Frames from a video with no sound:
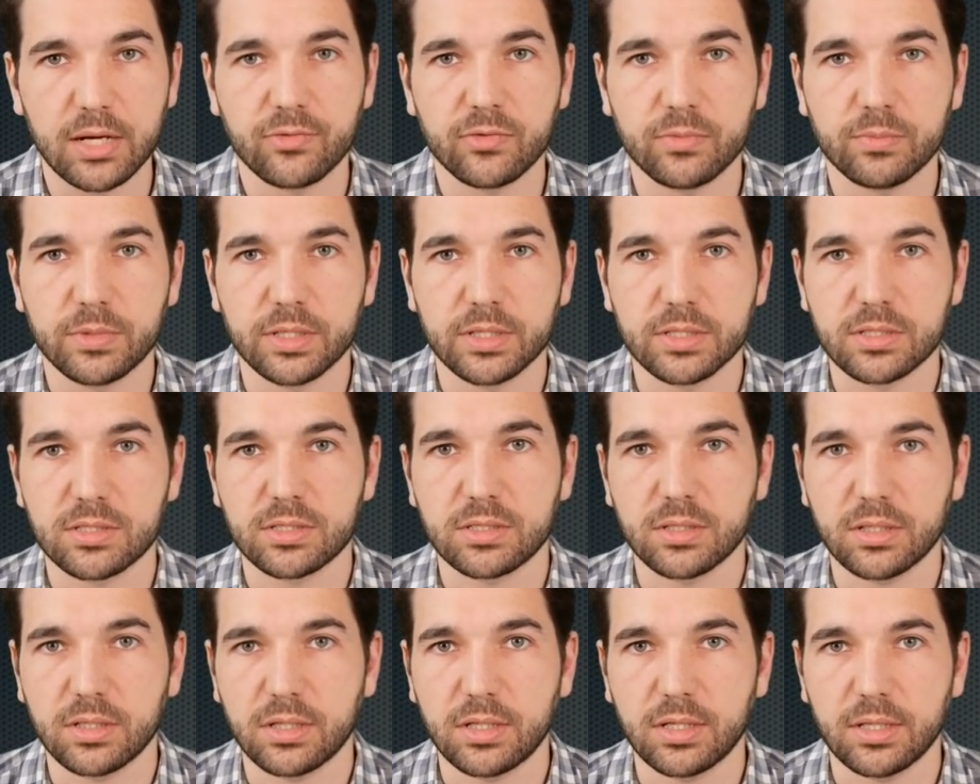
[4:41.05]
from this
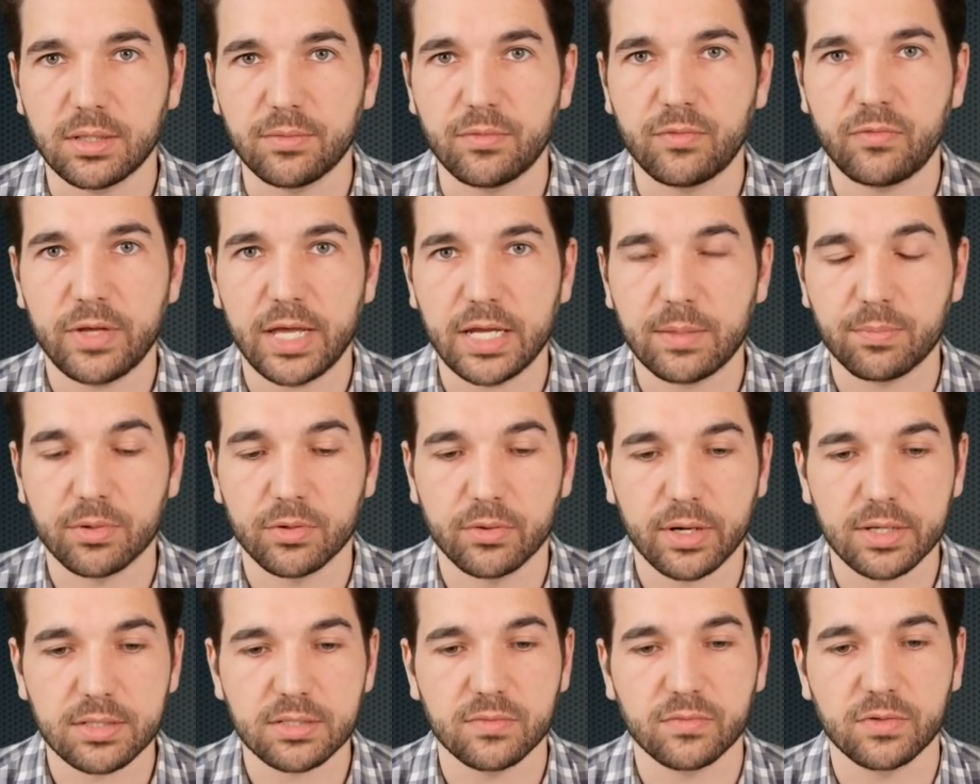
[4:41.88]
fake
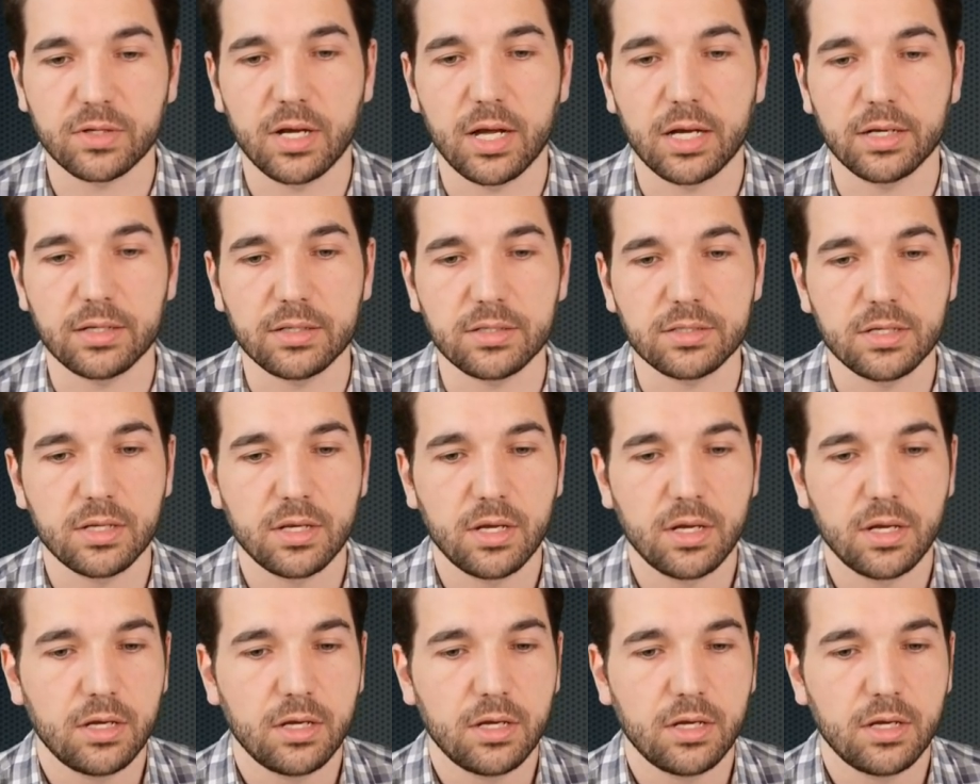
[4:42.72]
Progressive Caucus.